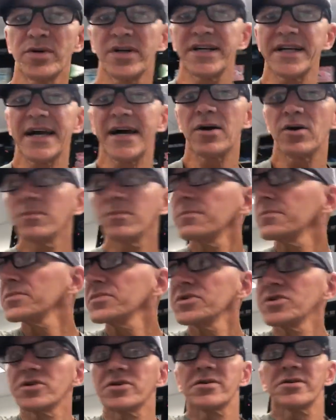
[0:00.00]
account
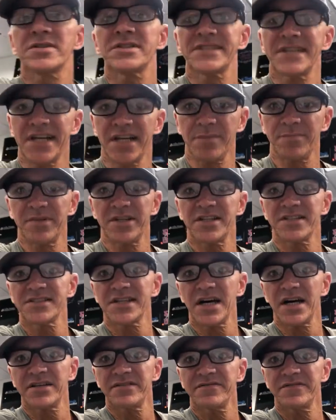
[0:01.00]
your setup and
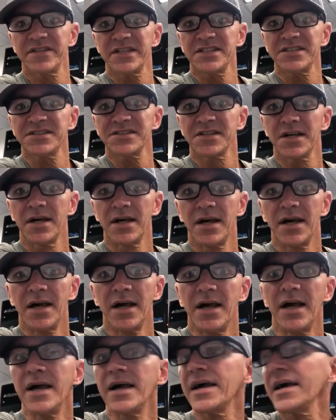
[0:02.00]
design fees,
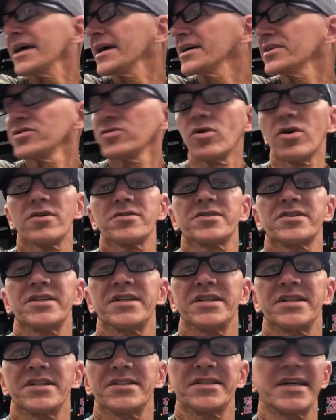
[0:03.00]
and you also
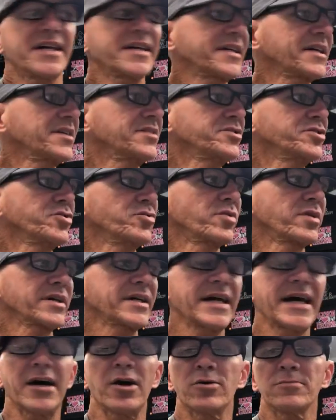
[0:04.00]
need to take into
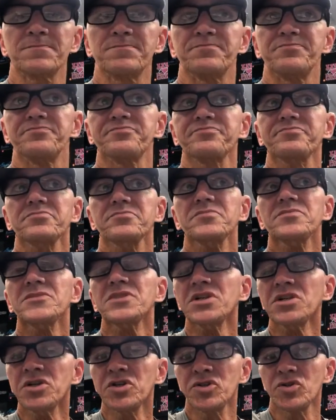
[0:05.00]
account
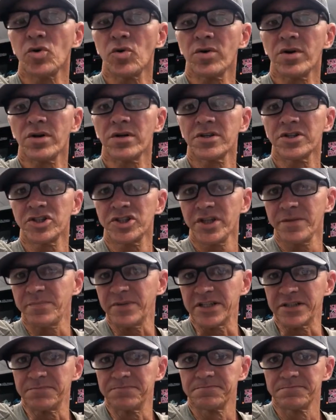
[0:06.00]
your
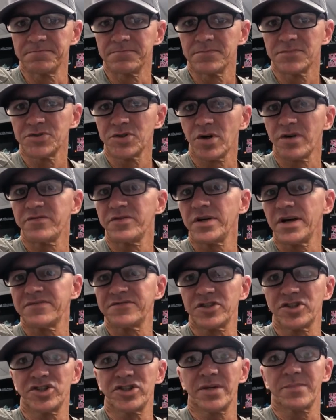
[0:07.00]
shipping. So if you have
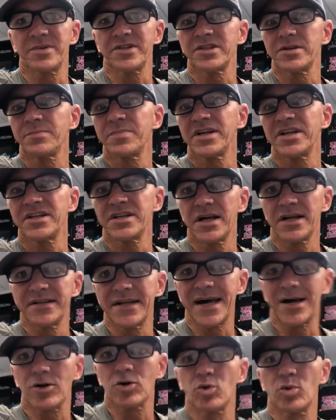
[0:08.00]
to ship it, depending on
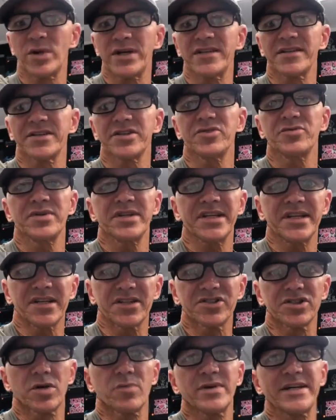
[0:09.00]
how quickly you need
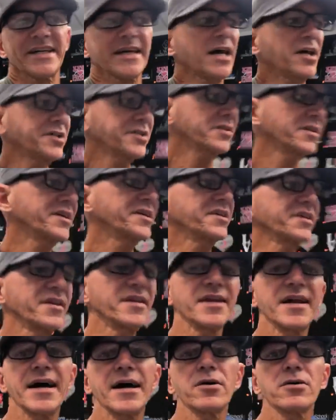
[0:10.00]
it. So we calculated
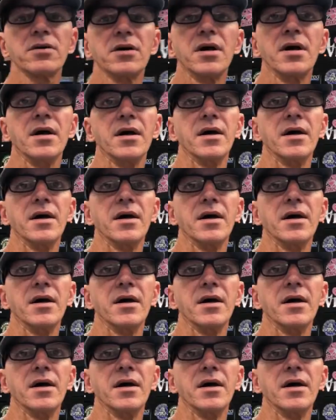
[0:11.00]
it out